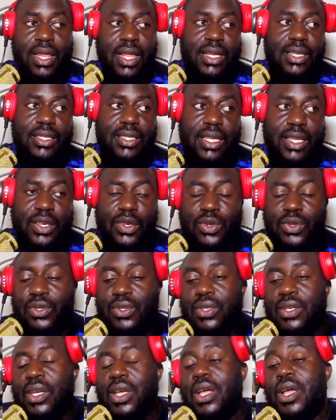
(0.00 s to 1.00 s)
That's the
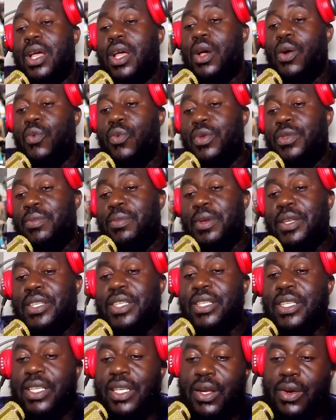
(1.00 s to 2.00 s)
news with me,
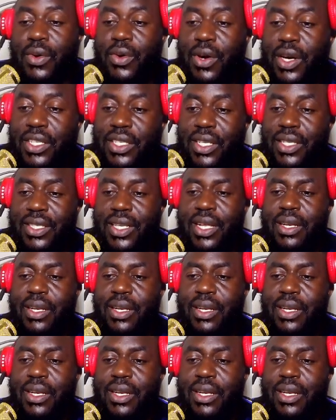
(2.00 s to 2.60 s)
Tinta Del Gracious.